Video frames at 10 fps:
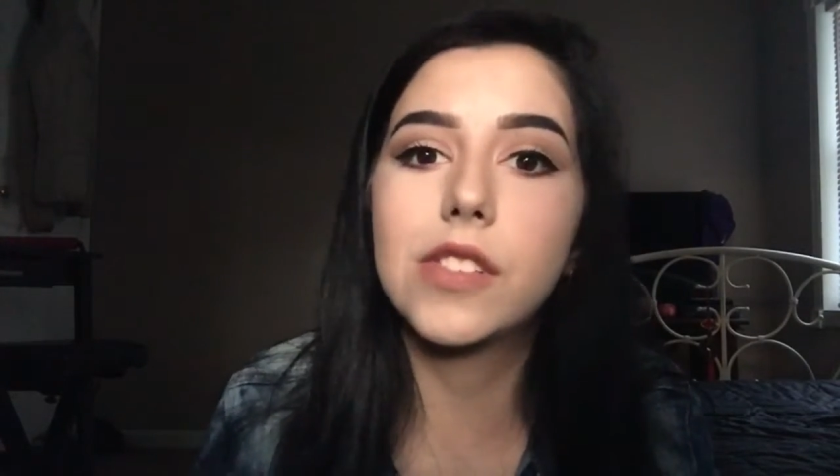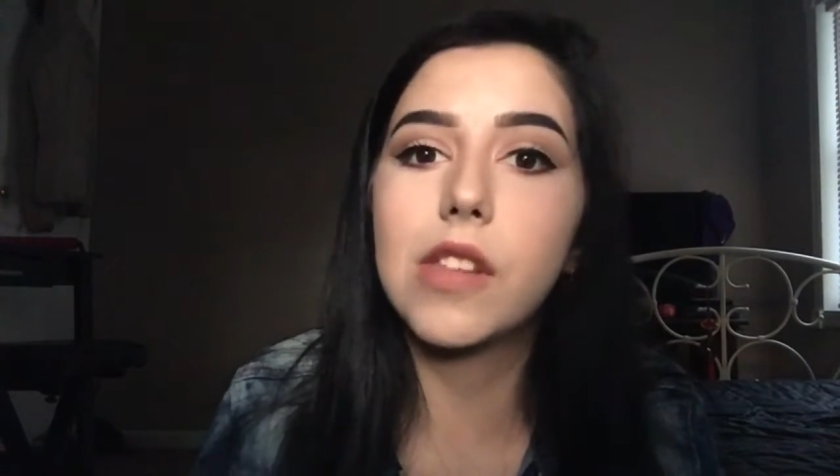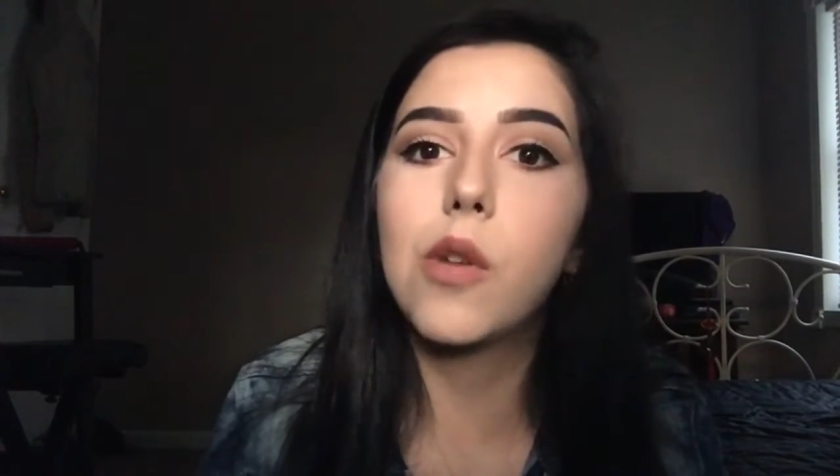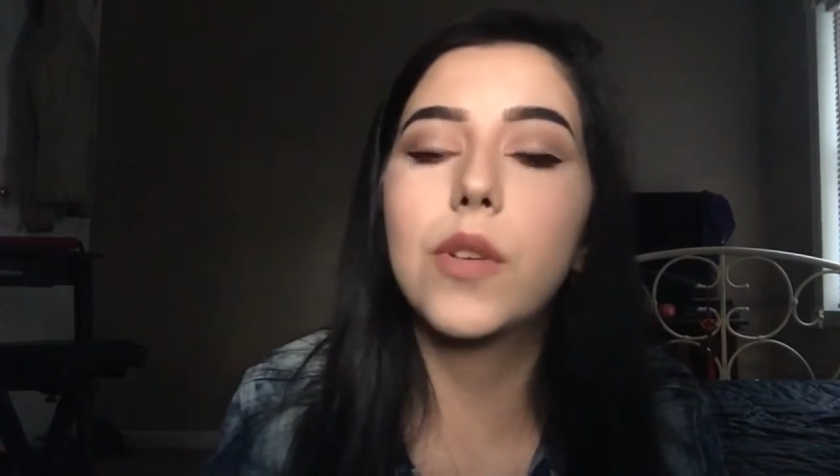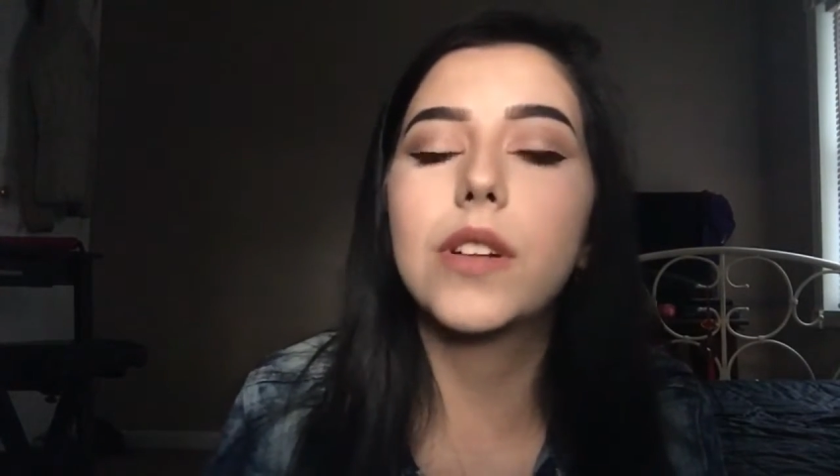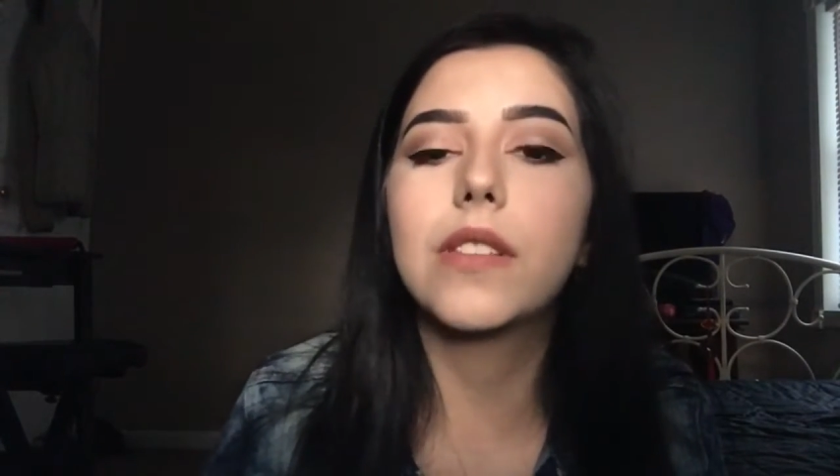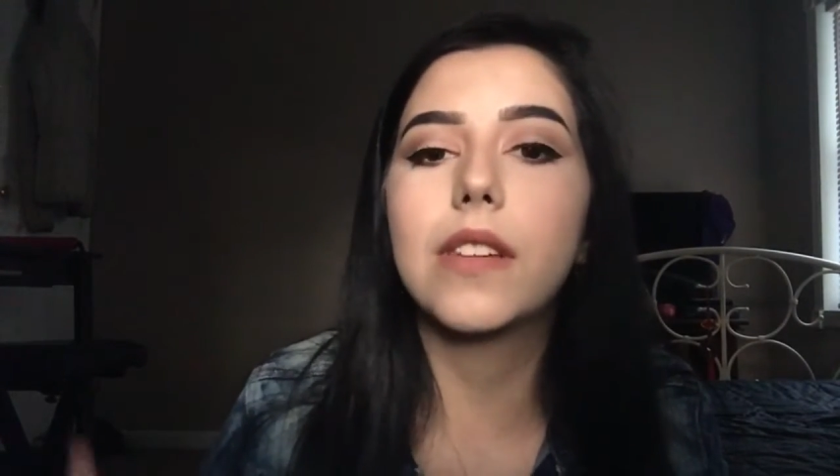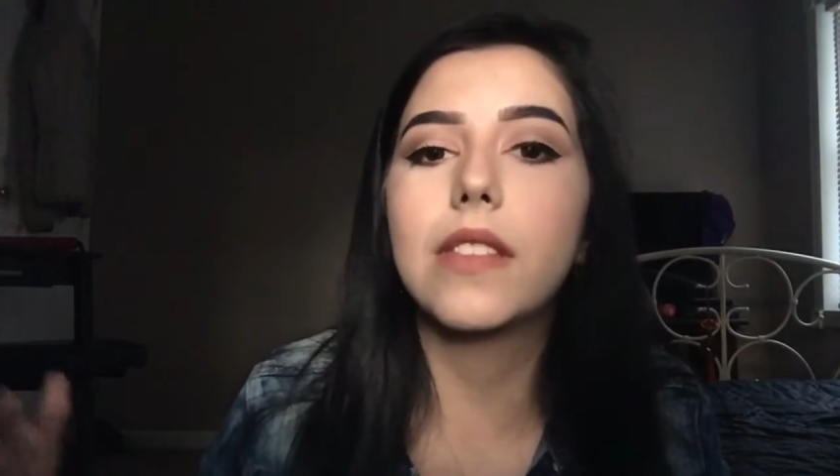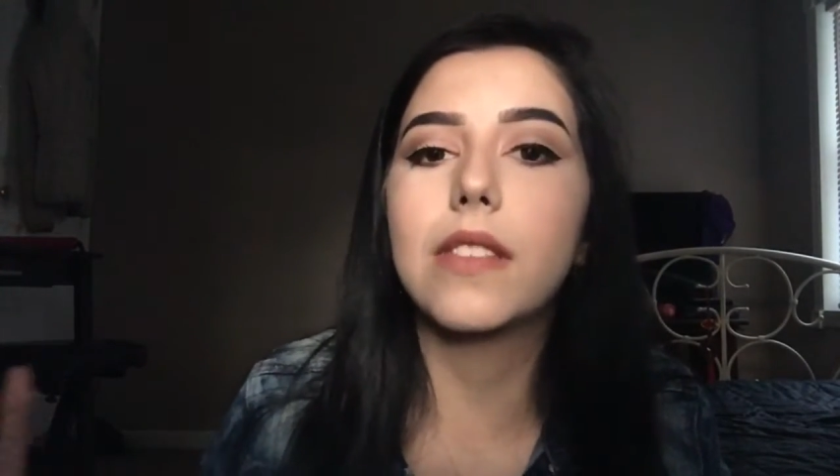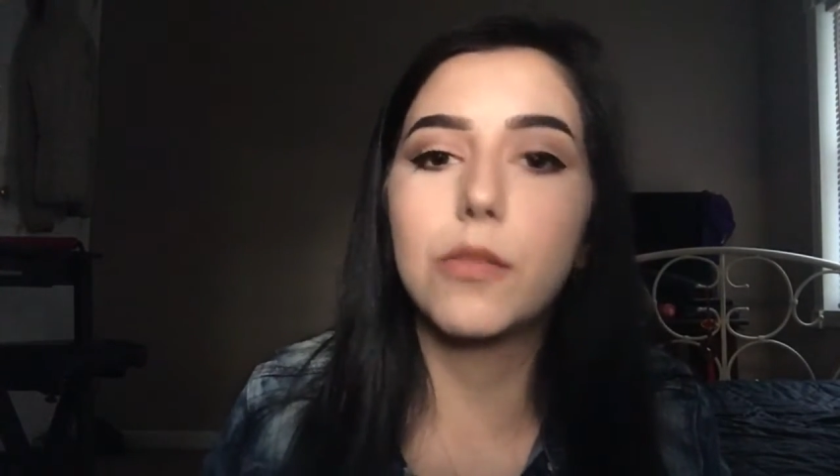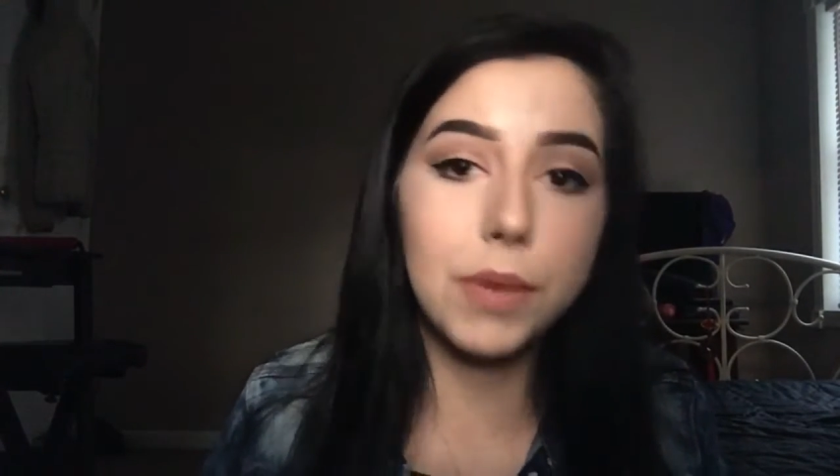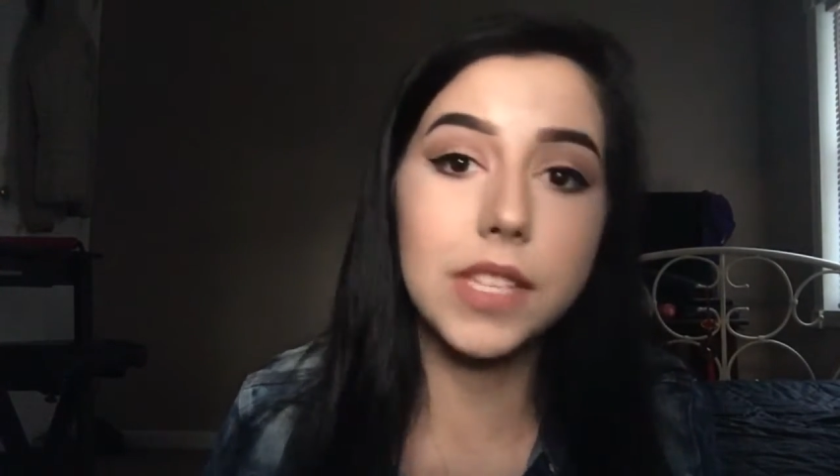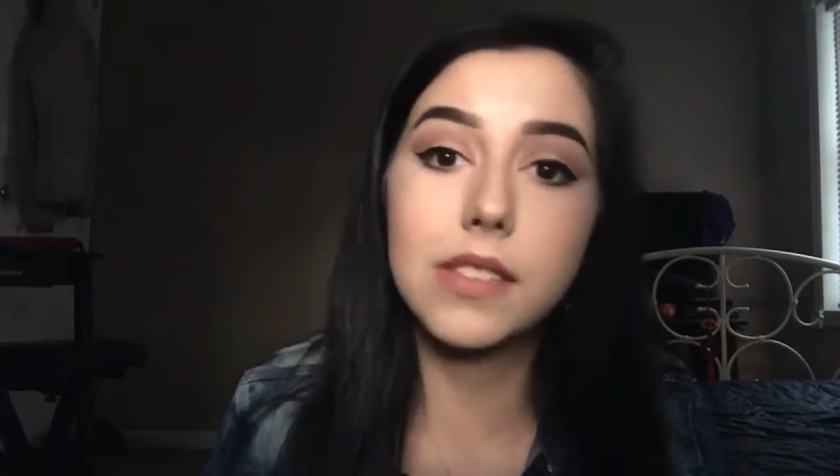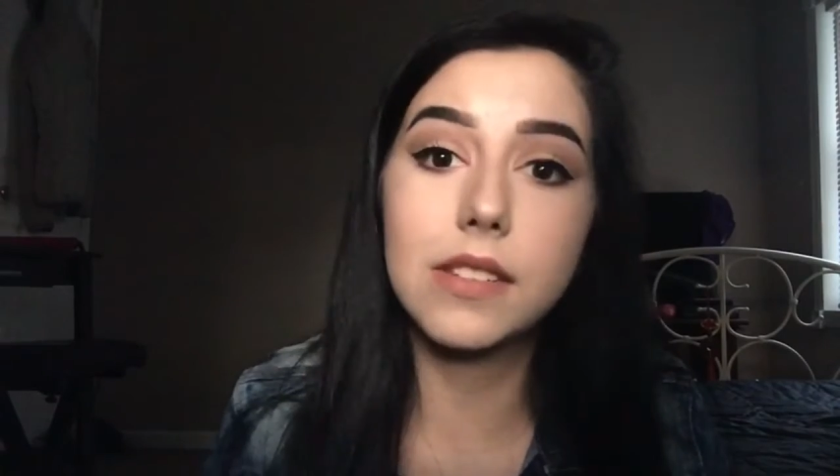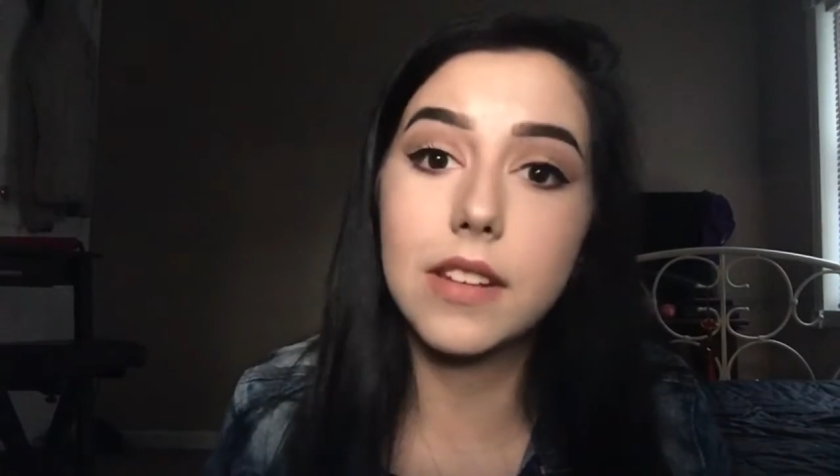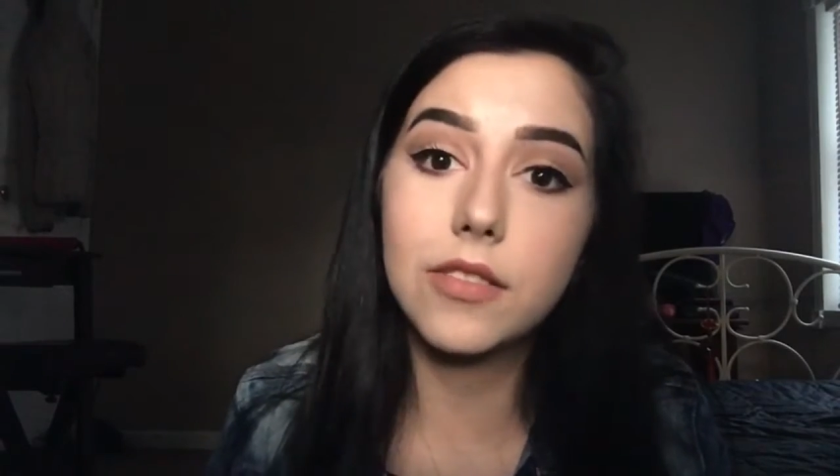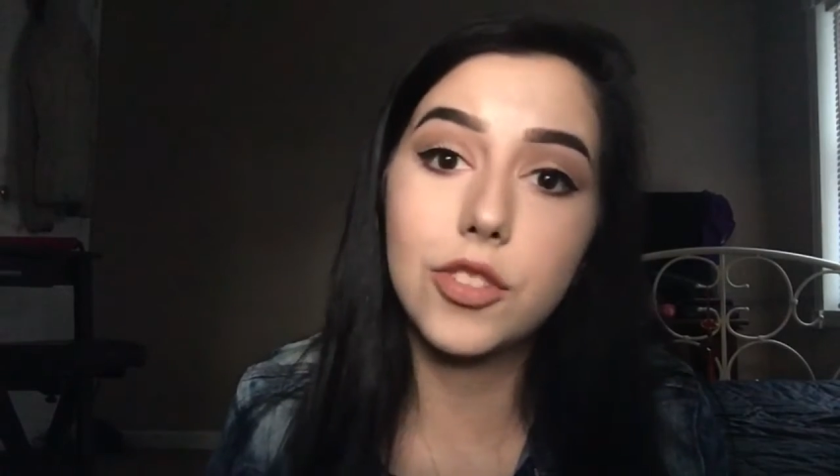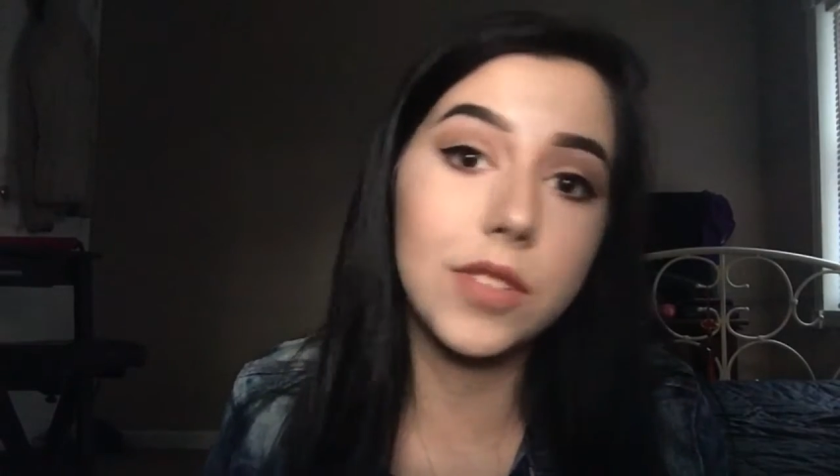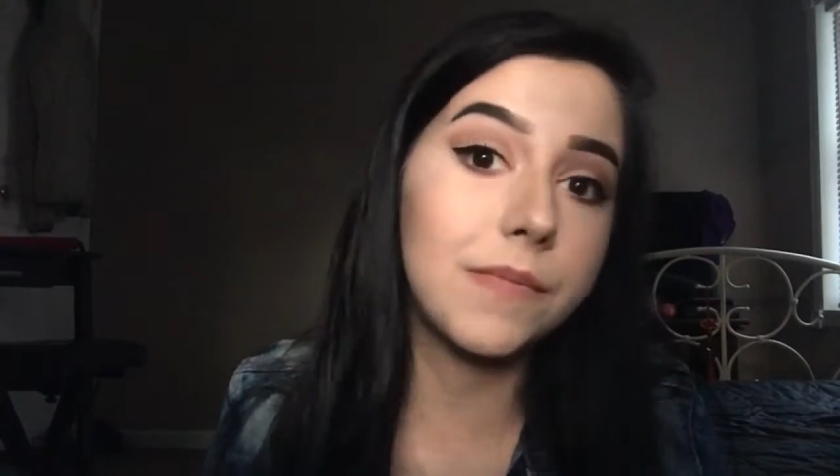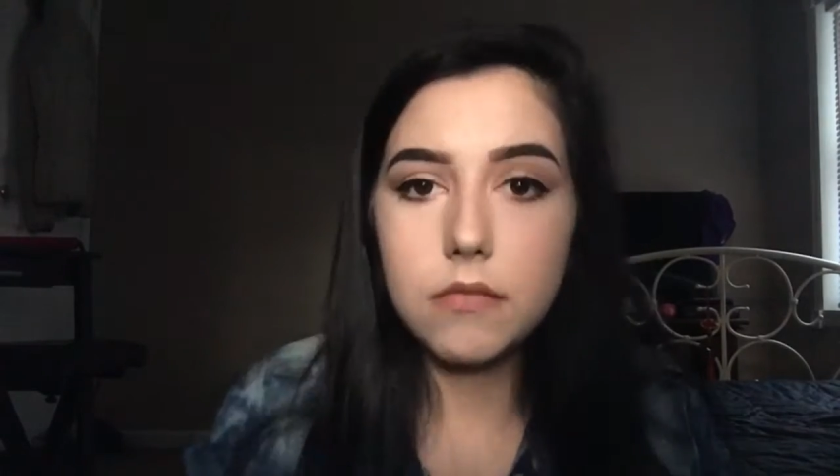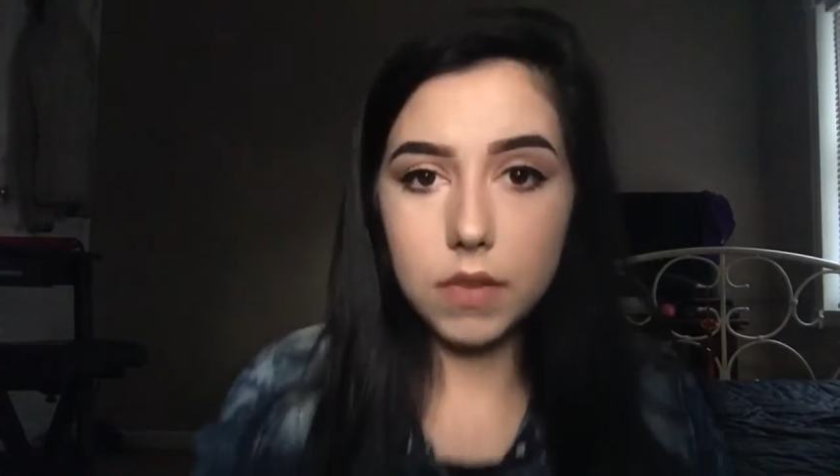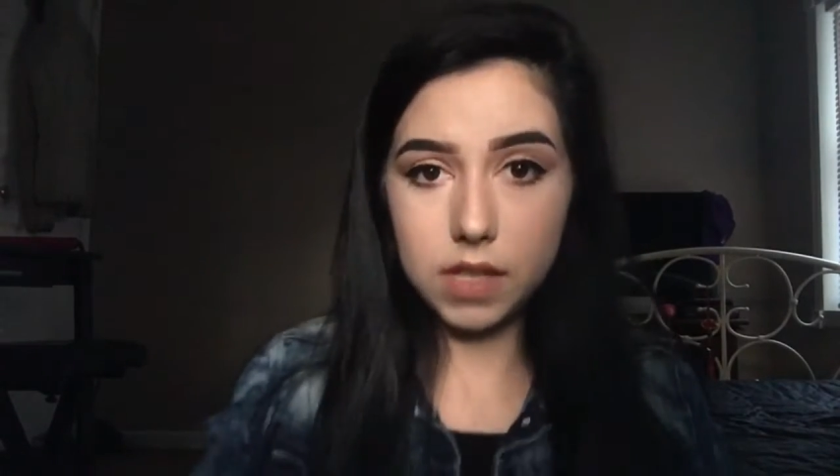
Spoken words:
slower than the piston engine.